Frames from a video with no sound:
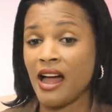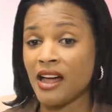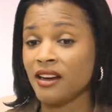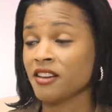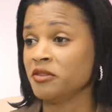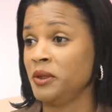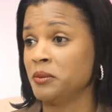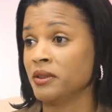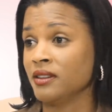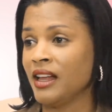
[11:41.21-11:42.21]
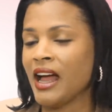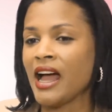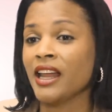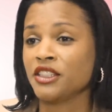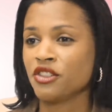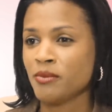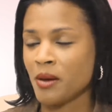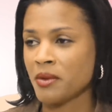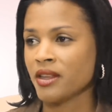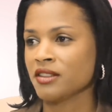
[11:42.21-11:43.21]
I love people. I like to
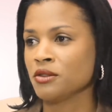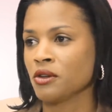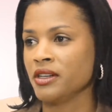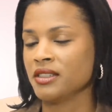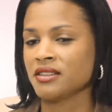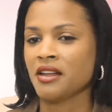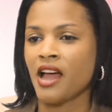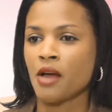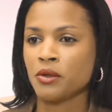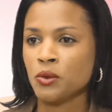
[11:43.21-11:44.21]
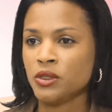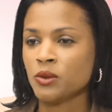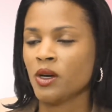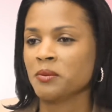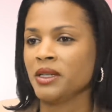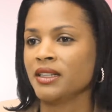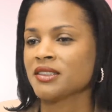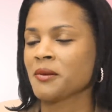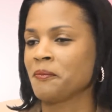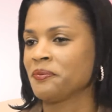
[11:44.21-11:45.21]
remember their stories. I would go to one
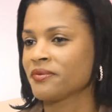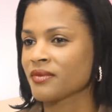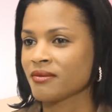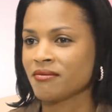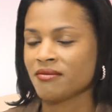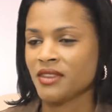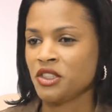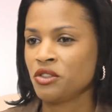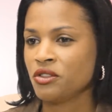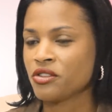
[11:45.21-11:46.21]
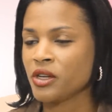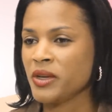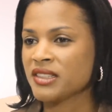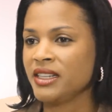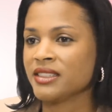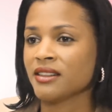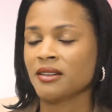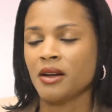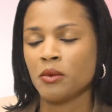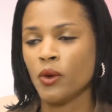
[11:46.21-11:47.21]
place, 3 weeks
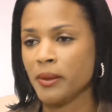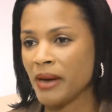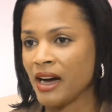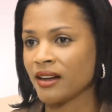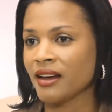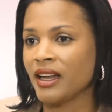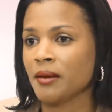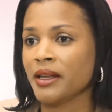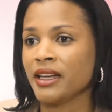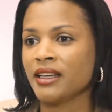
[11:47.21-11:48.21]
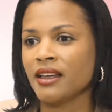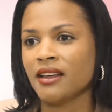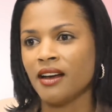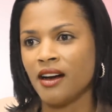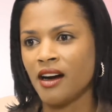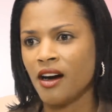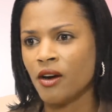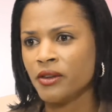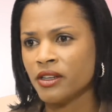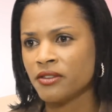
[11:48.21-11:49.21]
later, I'm going back. And I'm like, how
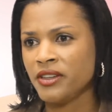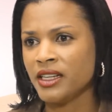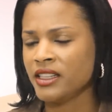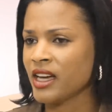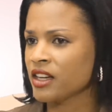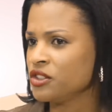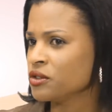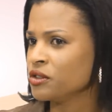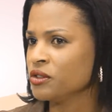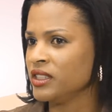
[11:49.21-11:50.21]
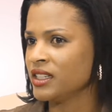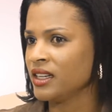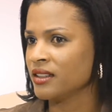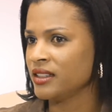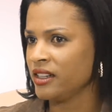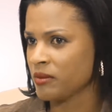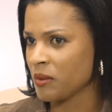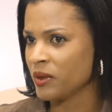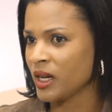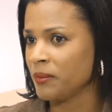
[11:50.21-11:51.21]
are you feeling? You had chikungunya the other day.
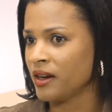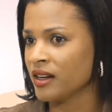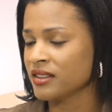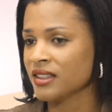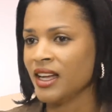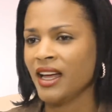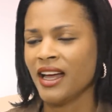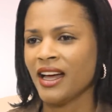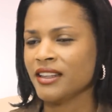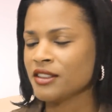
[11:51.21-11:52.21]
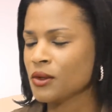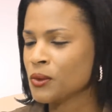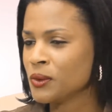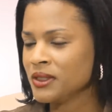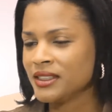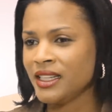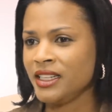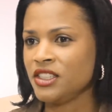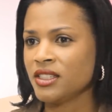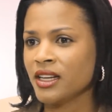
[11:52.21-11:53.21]
Remember when I passed? And this old
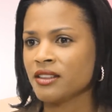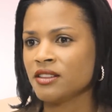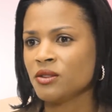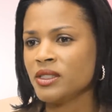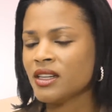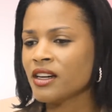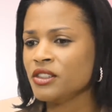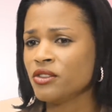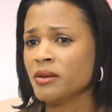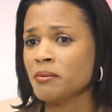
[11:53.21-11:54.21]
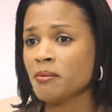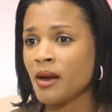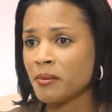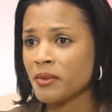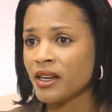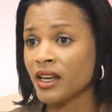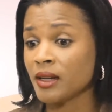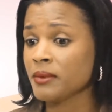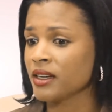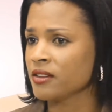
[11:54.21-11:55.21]
lady, she's like, sweetheart, you remember that?
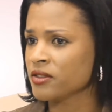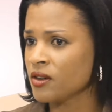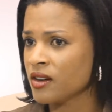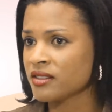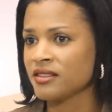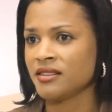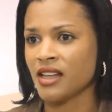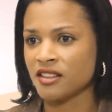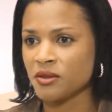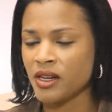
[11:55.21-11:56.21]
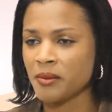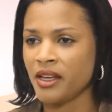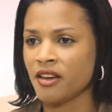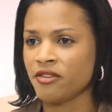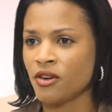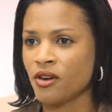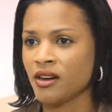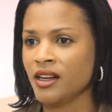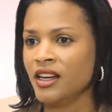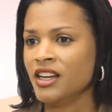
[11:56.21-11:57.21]
I'm like, of course, that's what I'm here for.
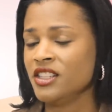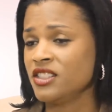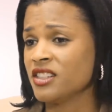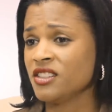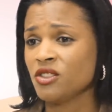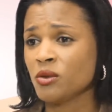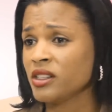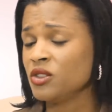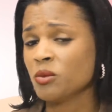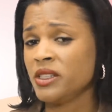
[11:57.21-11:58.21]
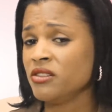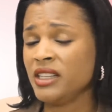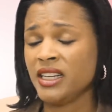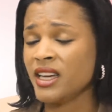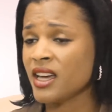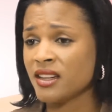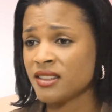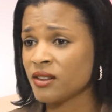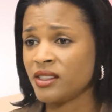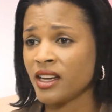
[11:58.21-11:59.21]
She says, you know what, nobody really cares
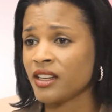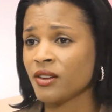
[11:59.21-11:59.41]
out there.